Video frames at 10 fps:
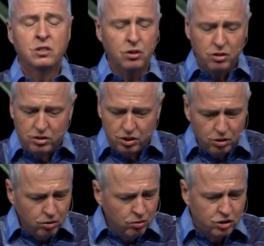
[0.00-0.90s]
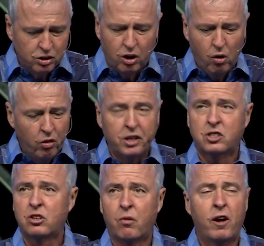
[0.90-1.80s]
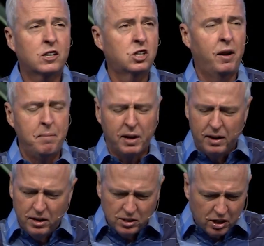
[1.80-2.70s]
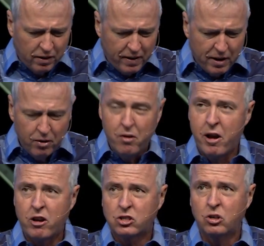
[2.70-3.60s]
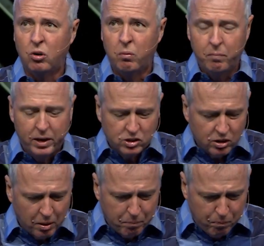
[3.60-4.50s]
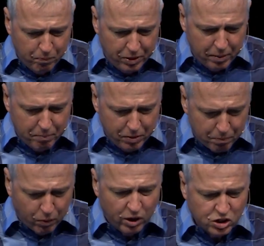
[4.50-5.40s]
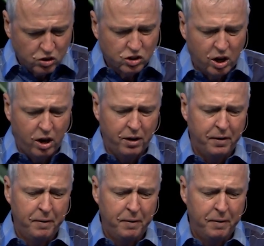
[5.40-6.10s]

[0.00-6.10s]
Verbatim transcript: to, to, to go this direction. I mean, it is an international, it's the, the, the pressure's on.